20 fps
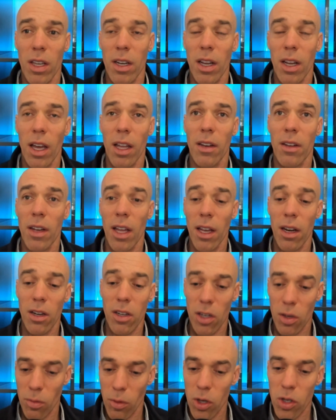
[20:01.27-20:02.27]
and not on
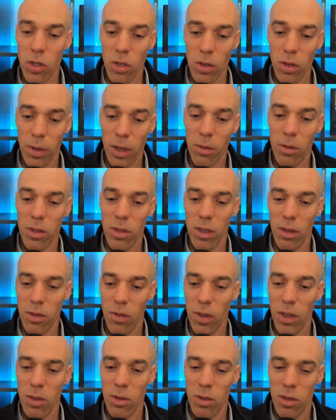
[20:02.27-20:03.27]
commercial, but it's
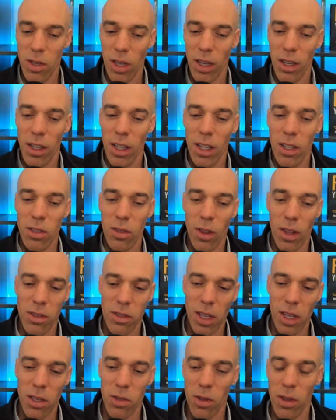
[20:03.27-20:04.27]
interesting.
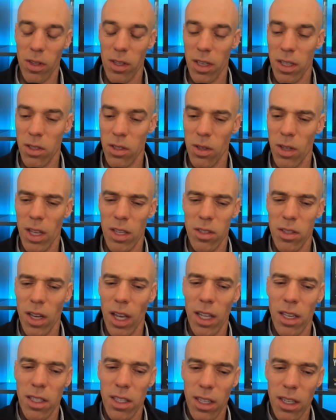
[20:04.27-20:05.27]
2008,
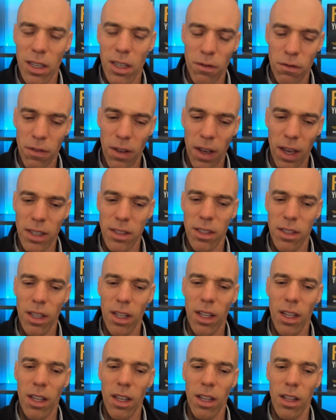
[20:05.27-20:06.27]
2009 didn't affect
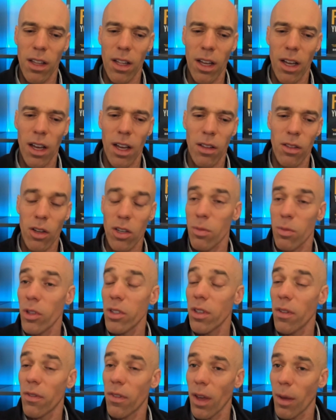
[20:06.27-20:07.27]
large
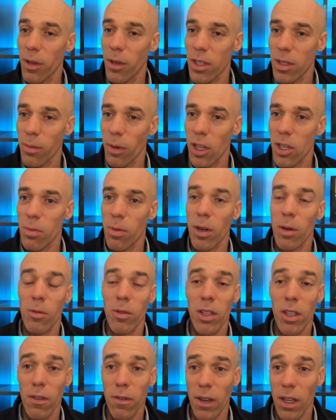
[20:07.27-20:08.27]
multifamily as much, but it
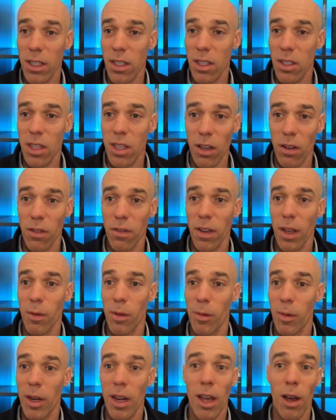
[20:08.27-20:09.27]
really affected single family.
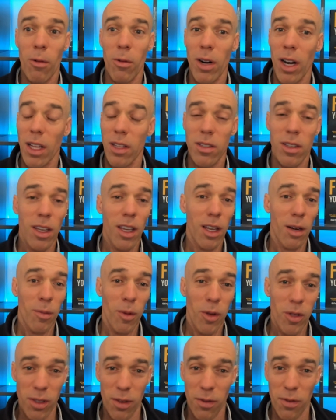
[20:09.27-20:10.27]
But now we're not seeing it in
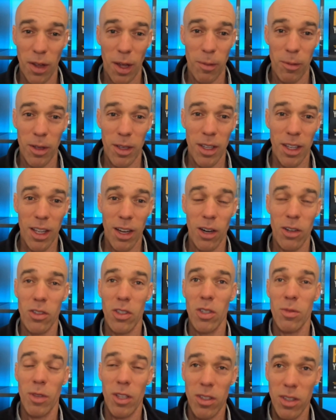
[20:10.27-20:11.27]
multifamily, or
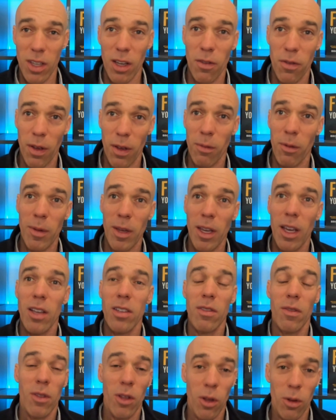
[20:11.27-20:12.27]
excuse me, in single family
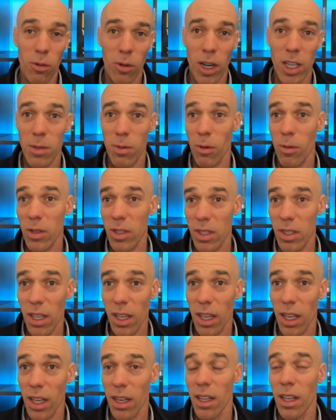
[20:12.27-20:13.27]
because of the low rates, but we're
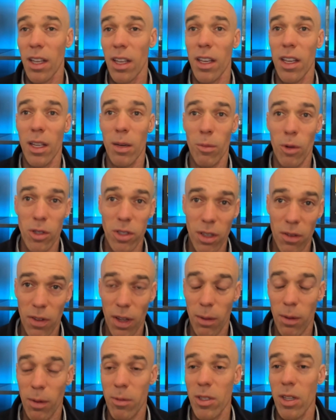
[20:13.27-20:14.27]
seeing it in
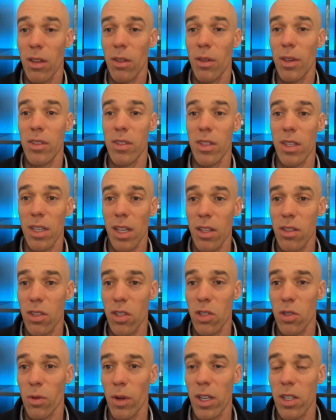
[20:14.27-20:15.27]
multifamily, particularly because of the debt
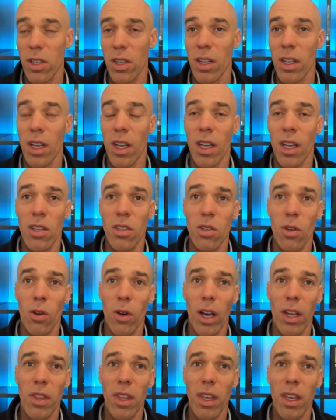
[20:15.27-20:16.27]
situation. So
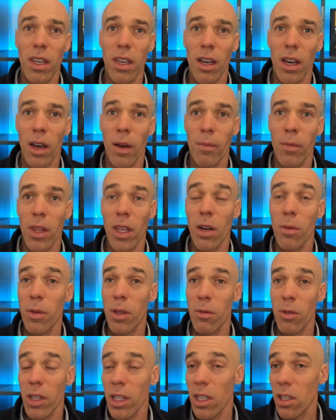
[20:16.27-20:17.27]
I think it'll
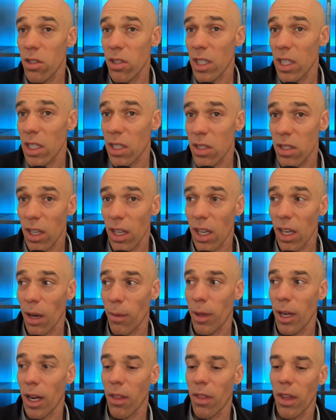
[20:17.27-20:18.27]
be really interesting to see. I
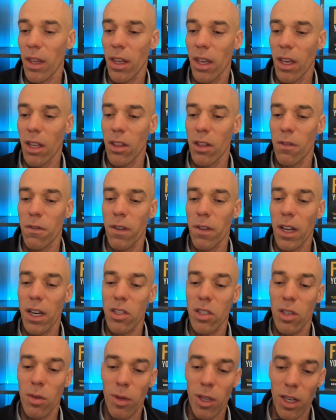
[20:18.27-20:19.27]
mean, I think the Fed has
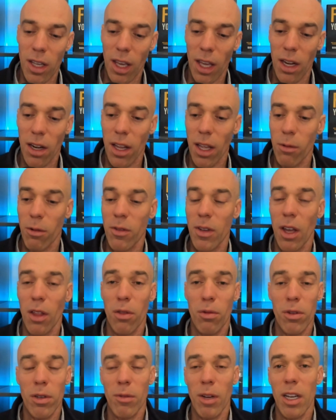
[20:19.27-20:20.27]
communicated, hey, we've got
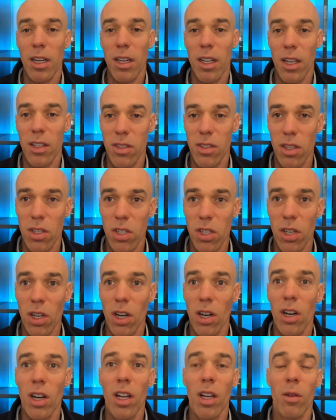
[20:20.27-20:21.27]
3 rate cuts this
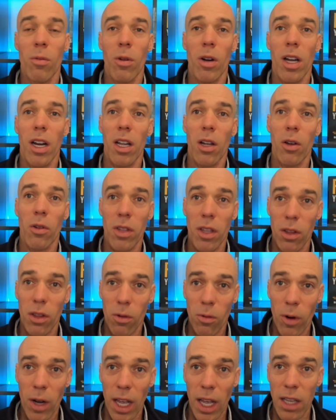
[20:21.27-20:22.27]
year. We're kind of going the other
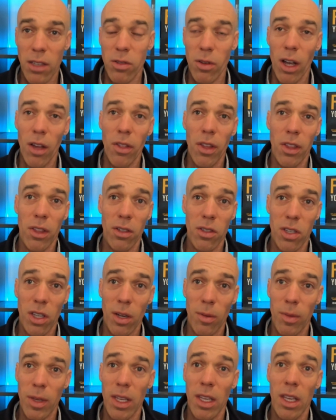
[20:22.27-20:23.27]
way. So I think there's going
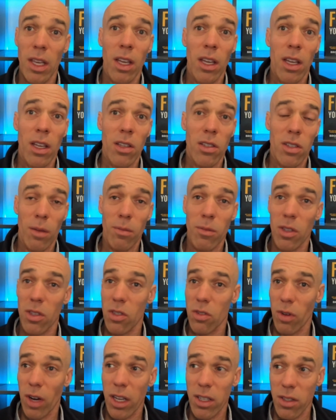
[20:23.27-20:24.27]
to be some
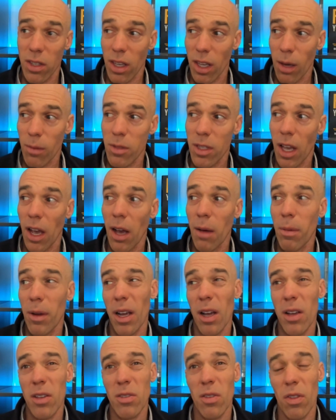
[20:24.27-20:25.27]
distress that comes out, but I
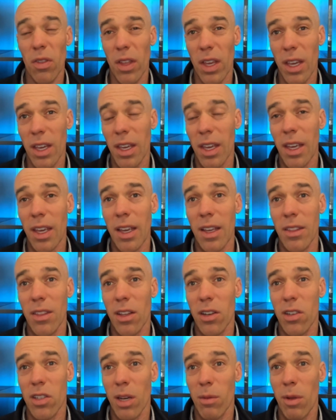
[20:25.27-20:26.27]
also think
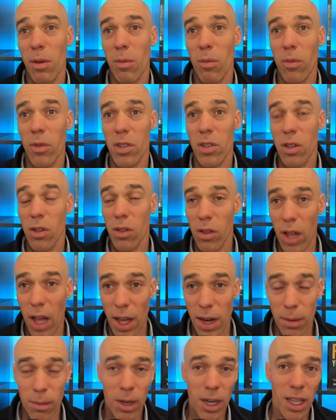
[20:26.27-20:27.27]
there's a
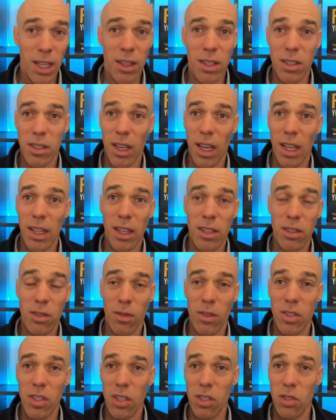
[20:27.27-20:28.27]
lot of money on the sidelines, over
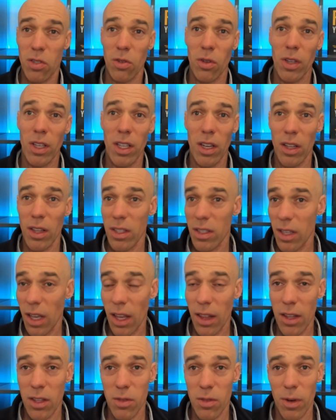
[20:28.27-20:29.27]
$6 trillion on the
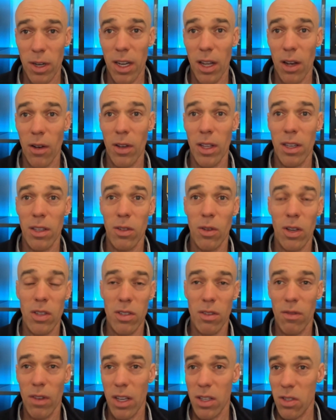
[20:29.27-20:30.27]
sidelines right now in U.S.
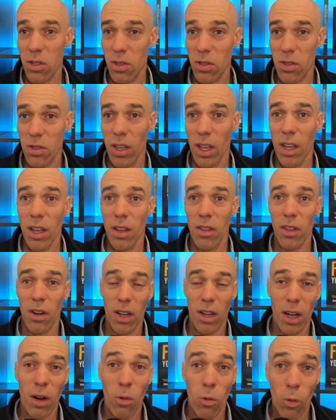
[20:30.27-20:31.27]
investors that are
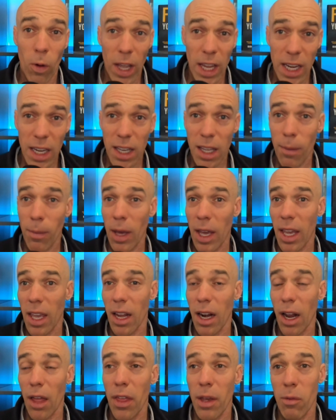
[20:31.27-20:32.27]
kind of waiting to get back in.
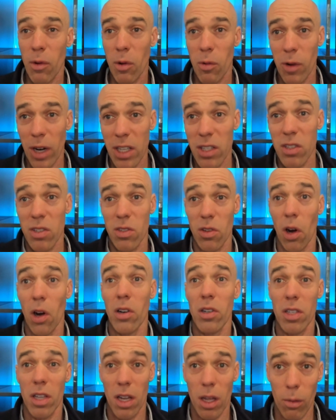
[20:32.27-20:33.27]
I think when rates
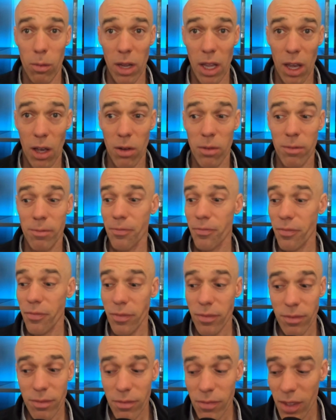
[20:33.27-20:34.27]
start to come down,
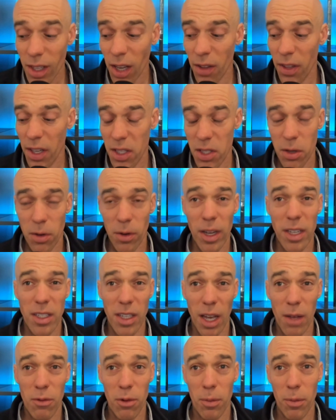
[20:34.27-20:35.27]
I think it's a great
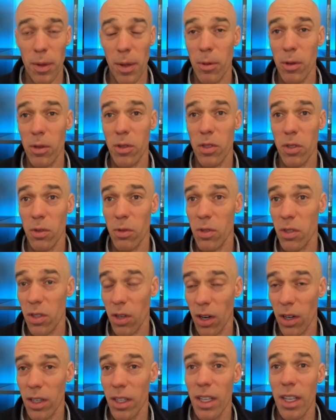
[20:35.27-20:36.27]
time for people to
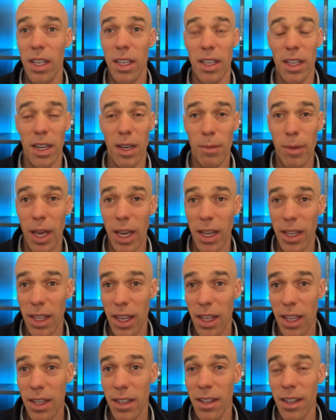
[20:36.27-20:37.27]
start getting back
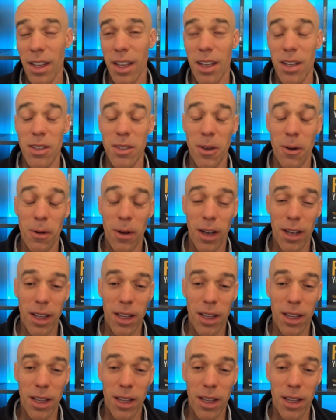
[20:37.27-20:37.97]
in. So